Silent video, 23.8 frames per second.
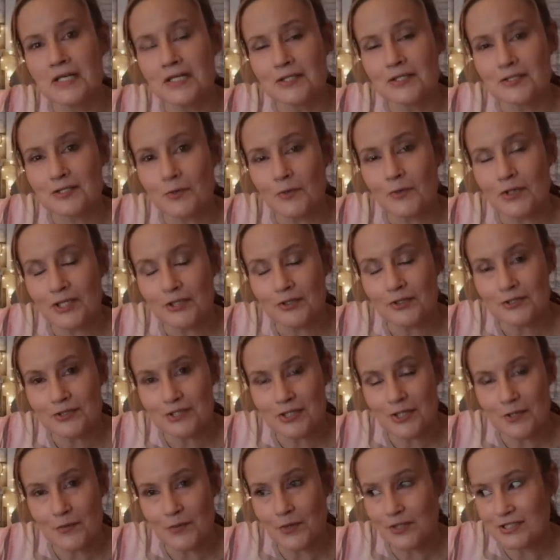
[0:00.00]
So when it goes
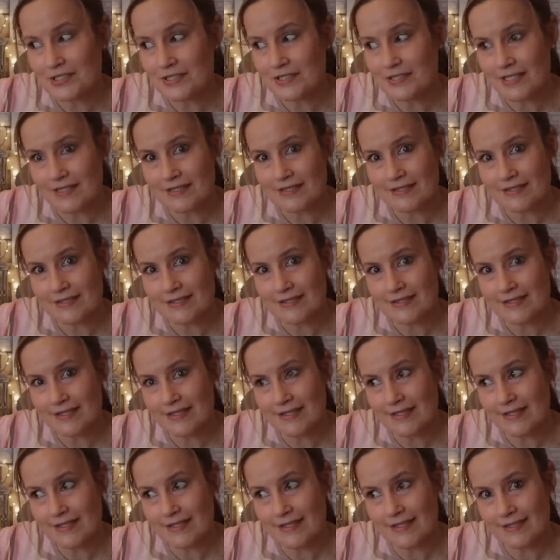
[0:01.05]
in the wash, it tends to stay
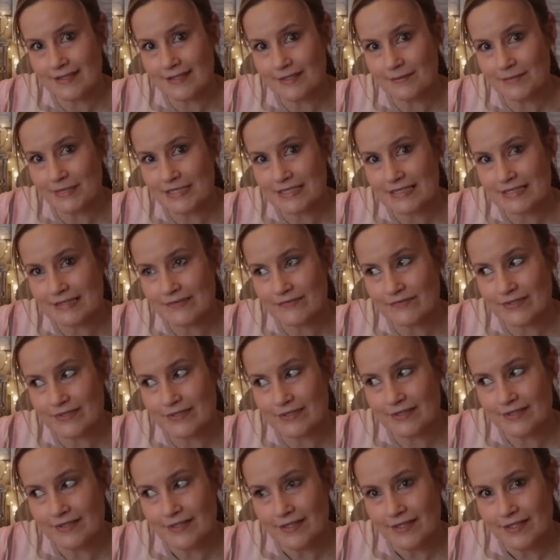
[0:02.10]
in the ironing basket for